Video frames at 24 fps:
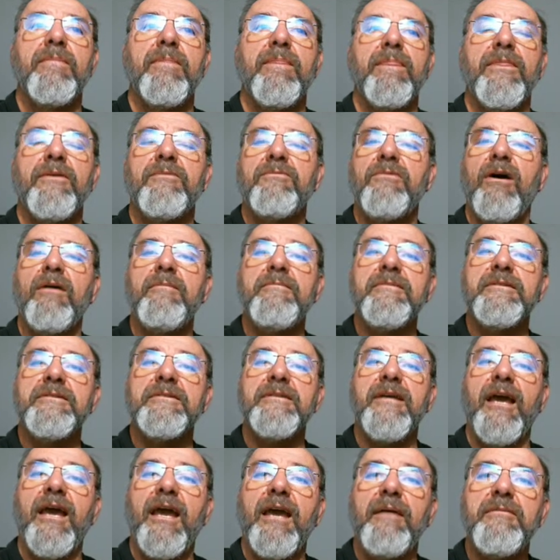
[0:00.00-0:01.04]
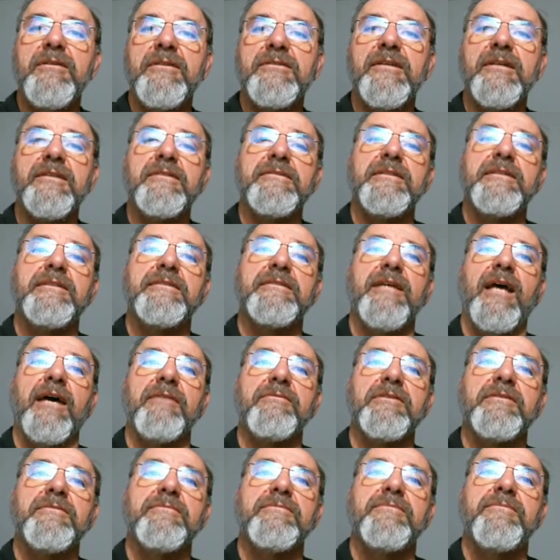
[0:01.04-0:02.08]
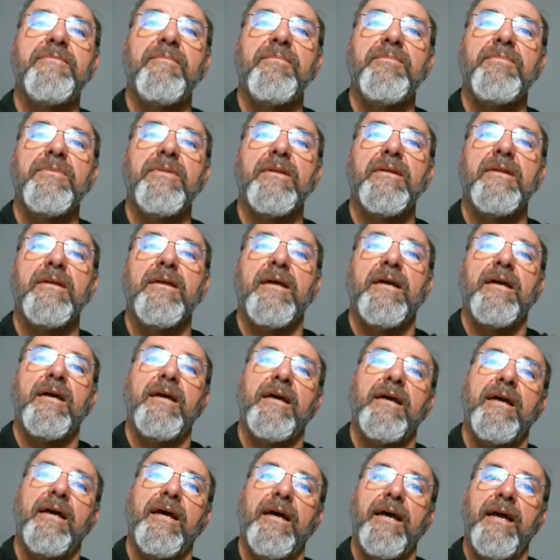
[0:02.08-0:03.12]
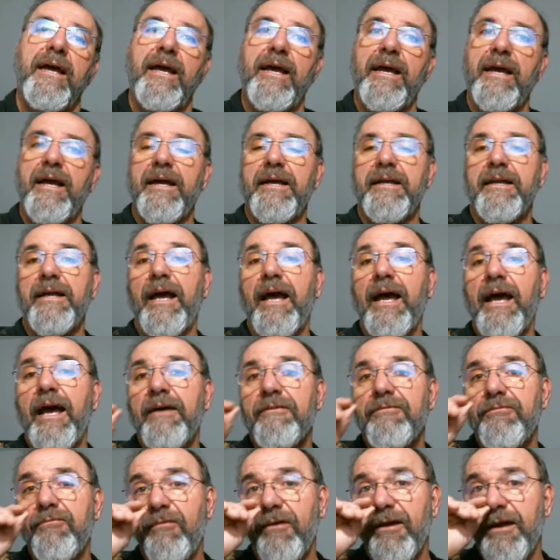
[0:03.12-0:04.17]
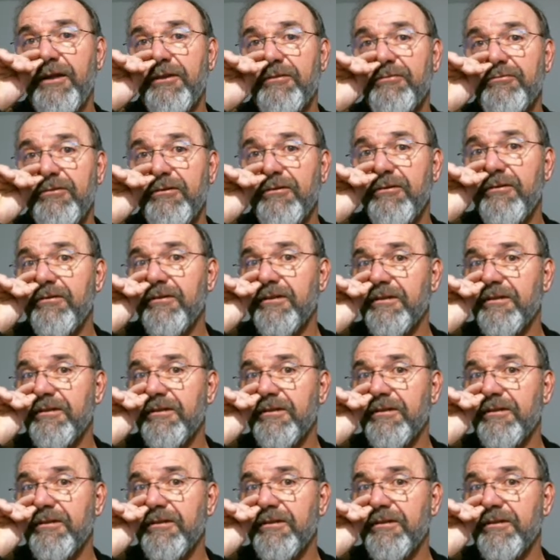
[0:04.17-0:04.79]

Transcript: The Romans came at 67, and halfway through the